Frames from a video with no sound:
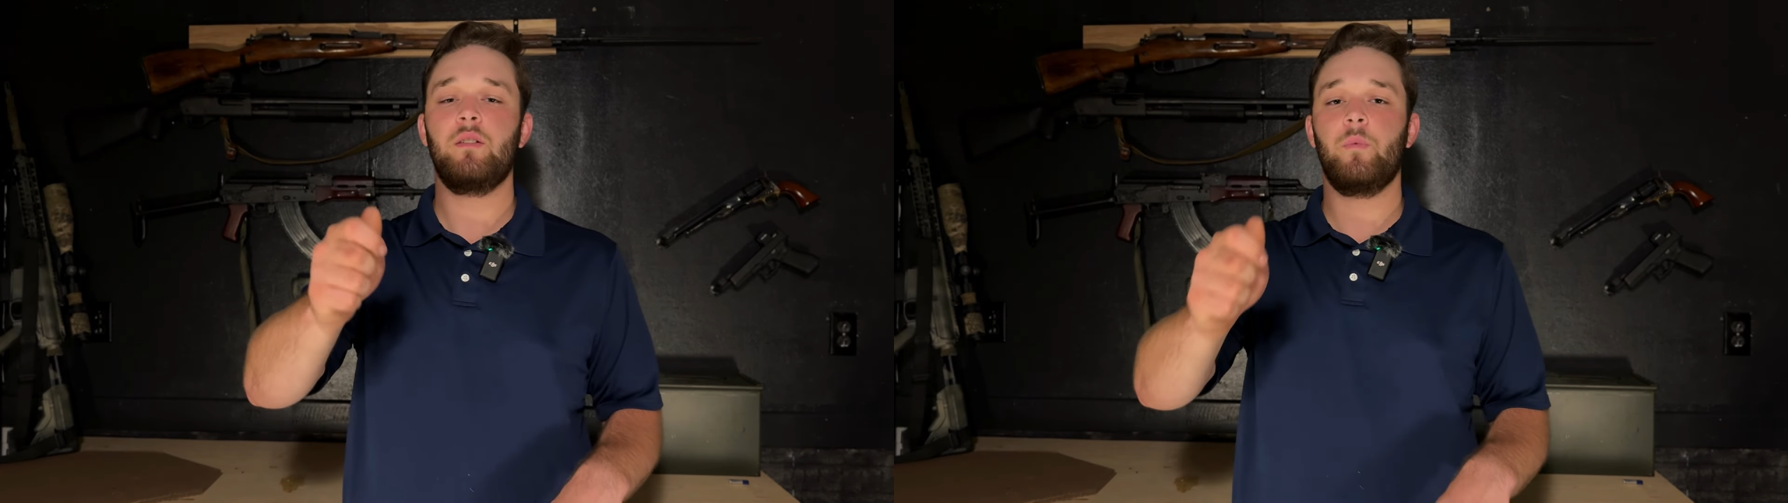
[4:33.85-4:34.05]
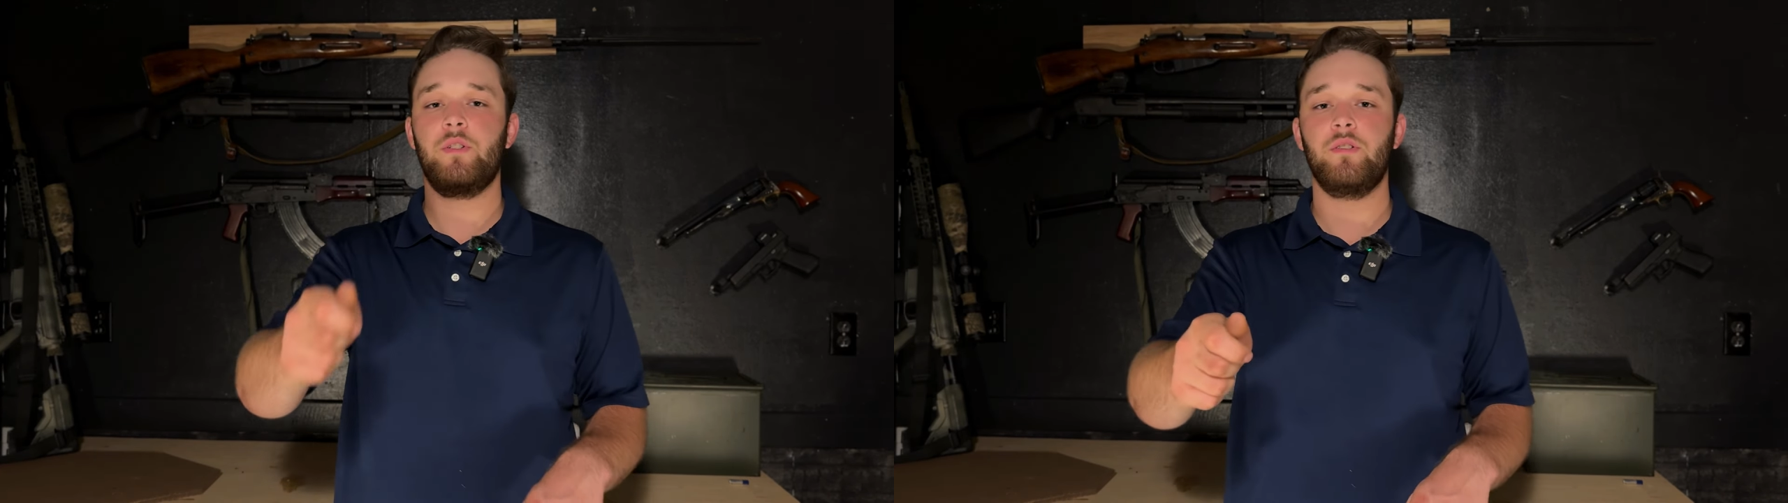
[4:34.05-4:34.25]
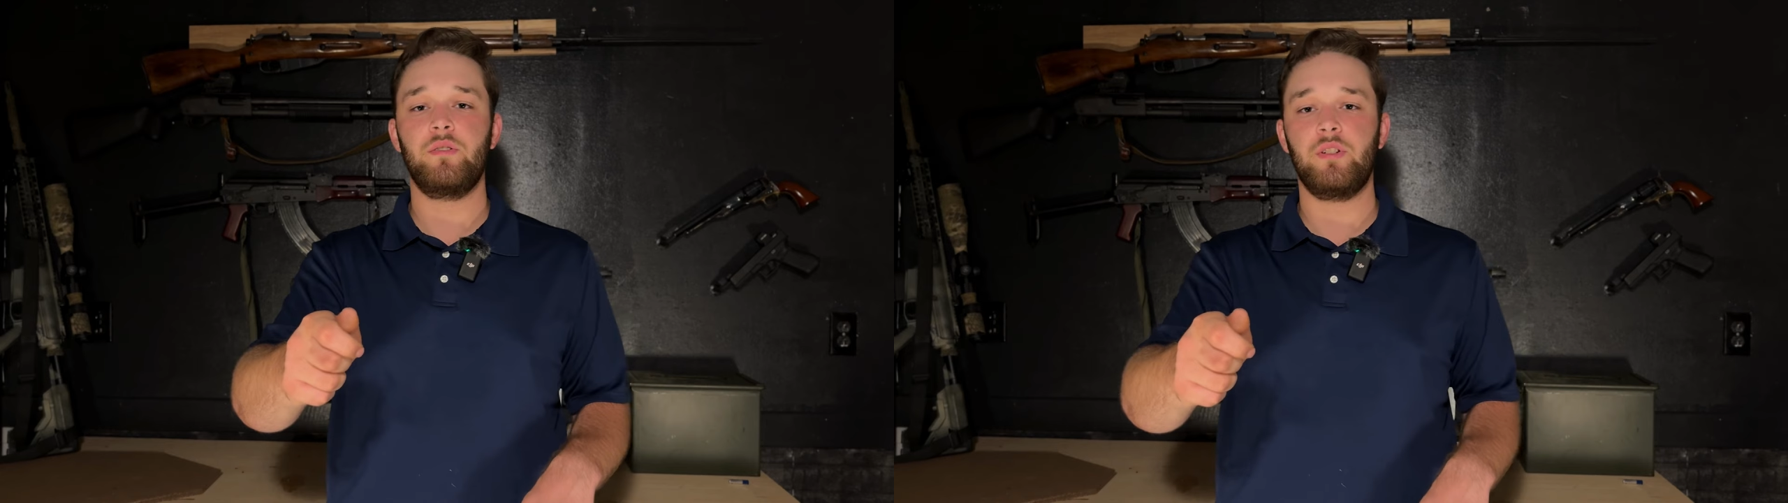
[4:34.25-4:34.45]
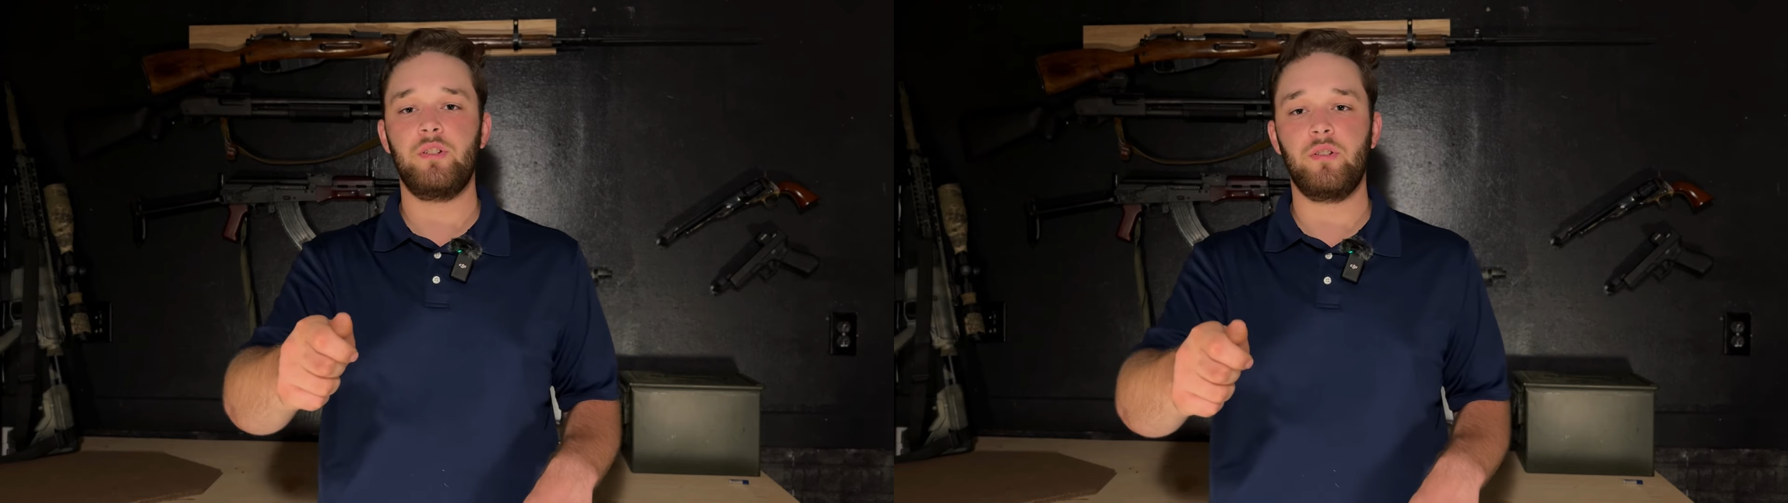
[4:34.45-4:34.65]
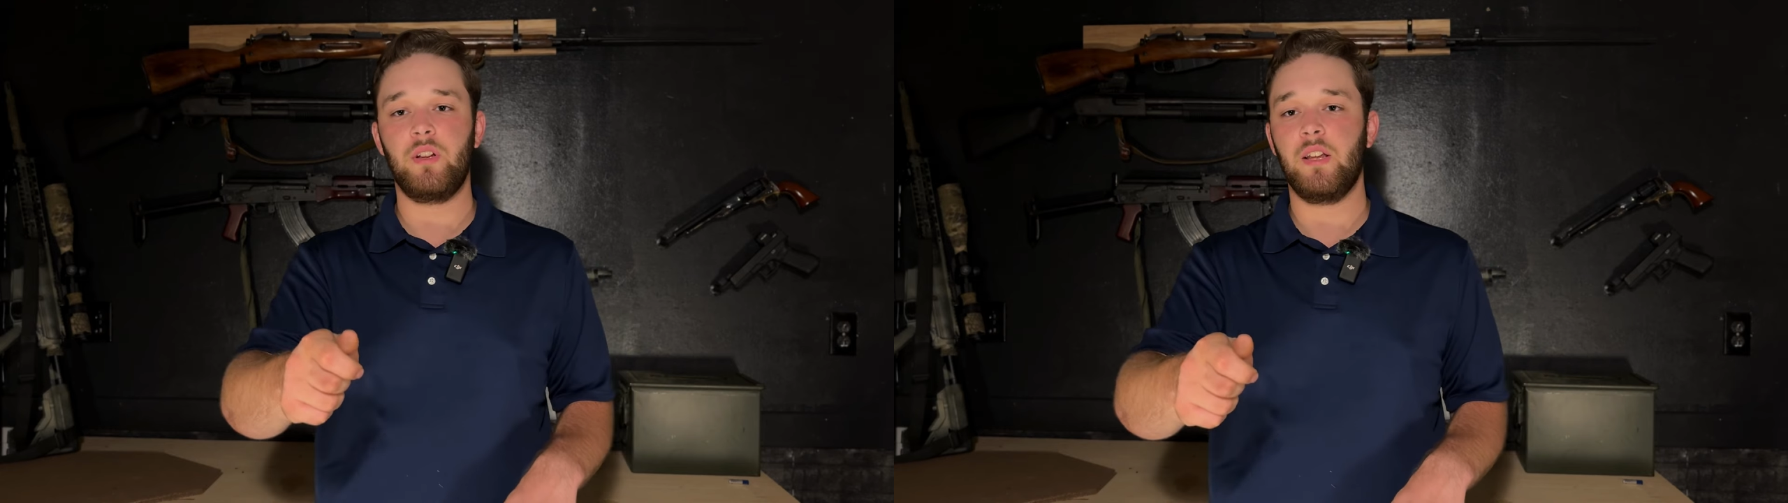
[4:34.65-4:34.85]
What you're used to
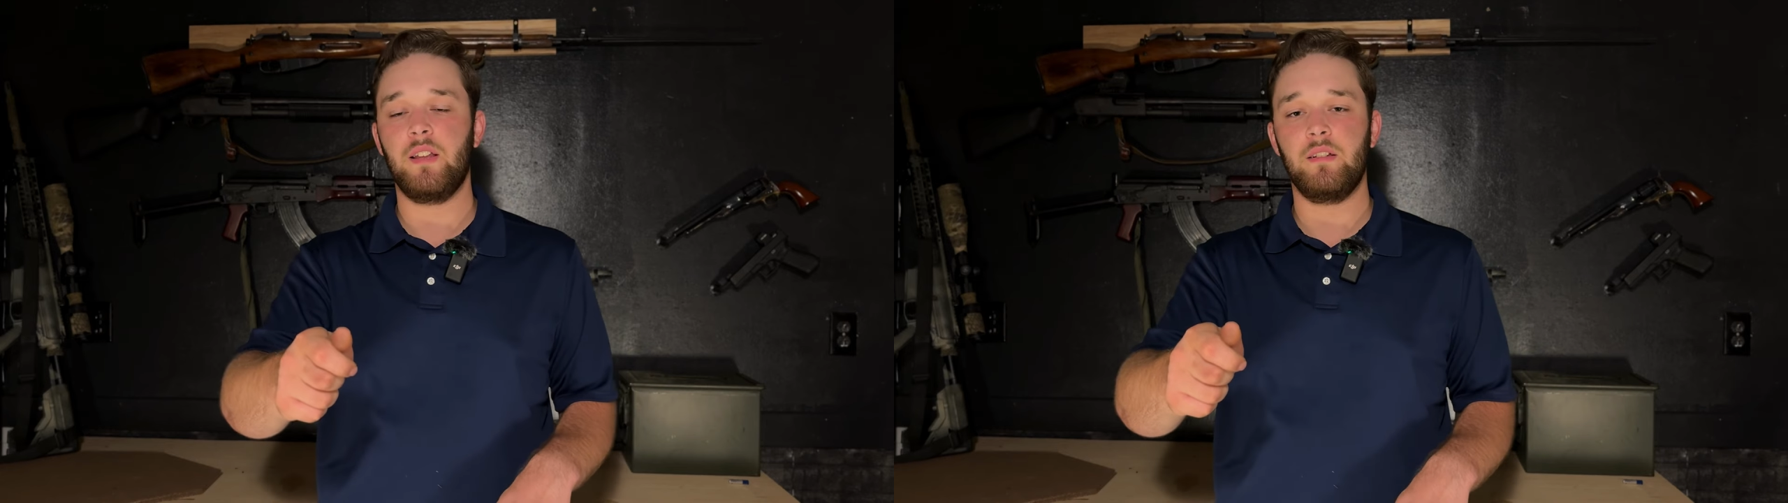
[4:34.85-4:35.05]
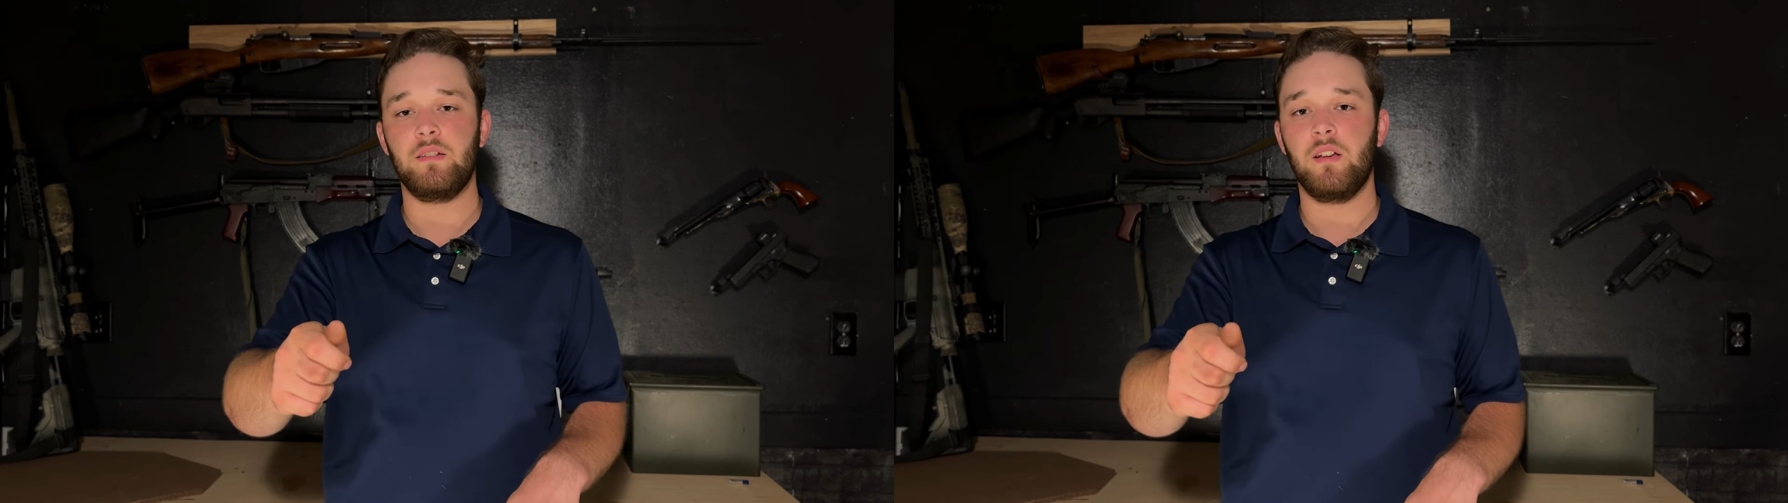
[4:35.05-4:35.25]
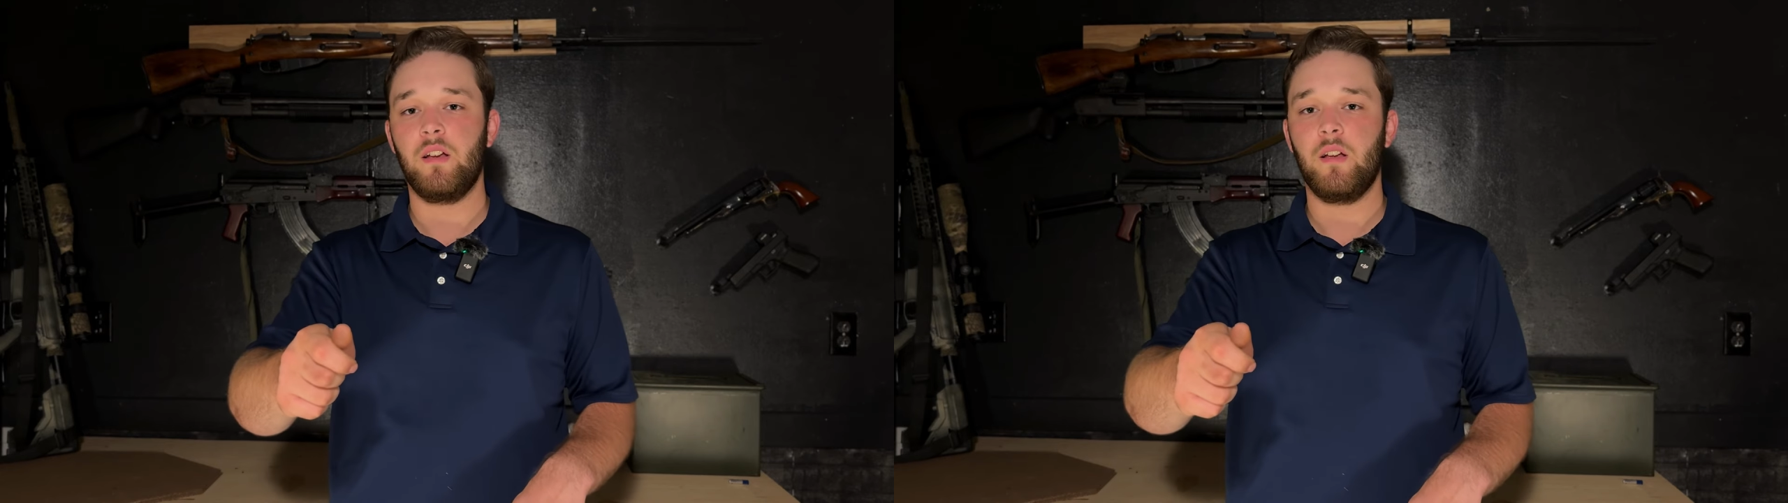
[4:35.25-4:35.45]
shooting is